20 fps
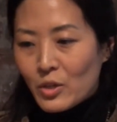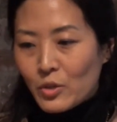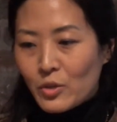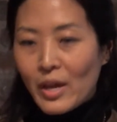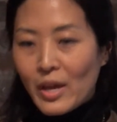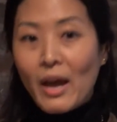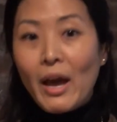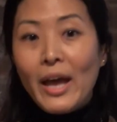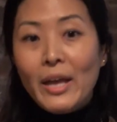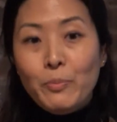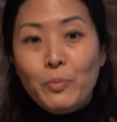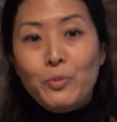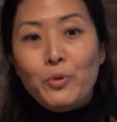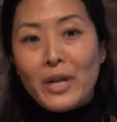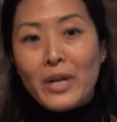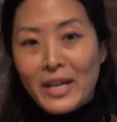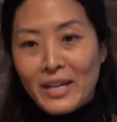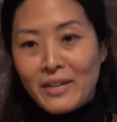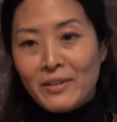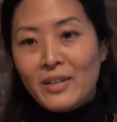So the head
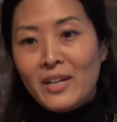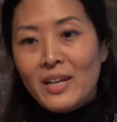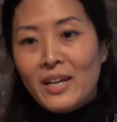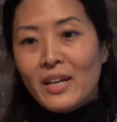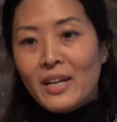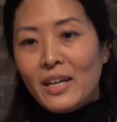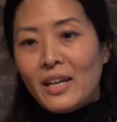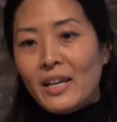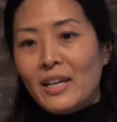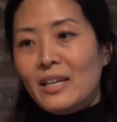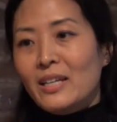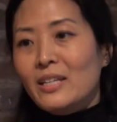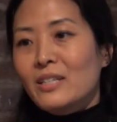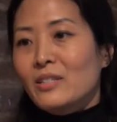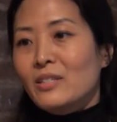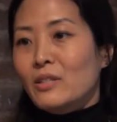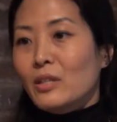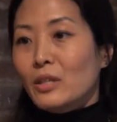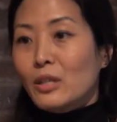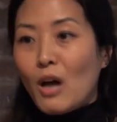brain
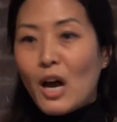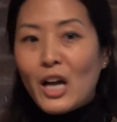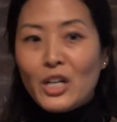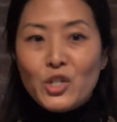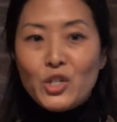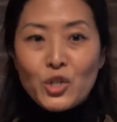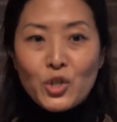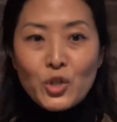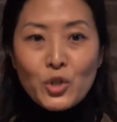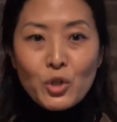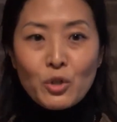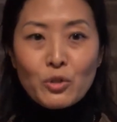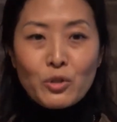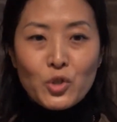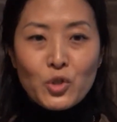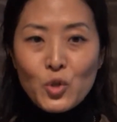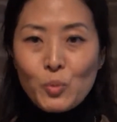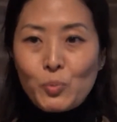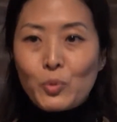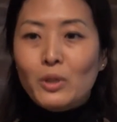is the logical,
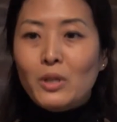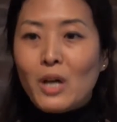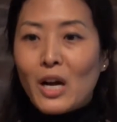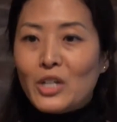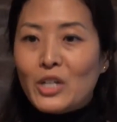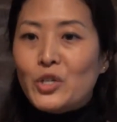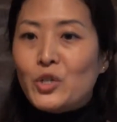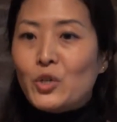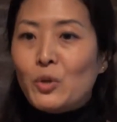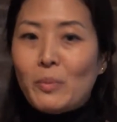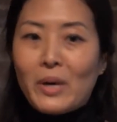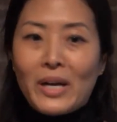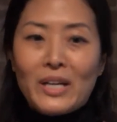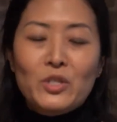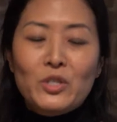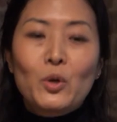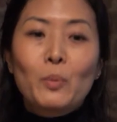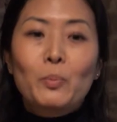the super logical mind.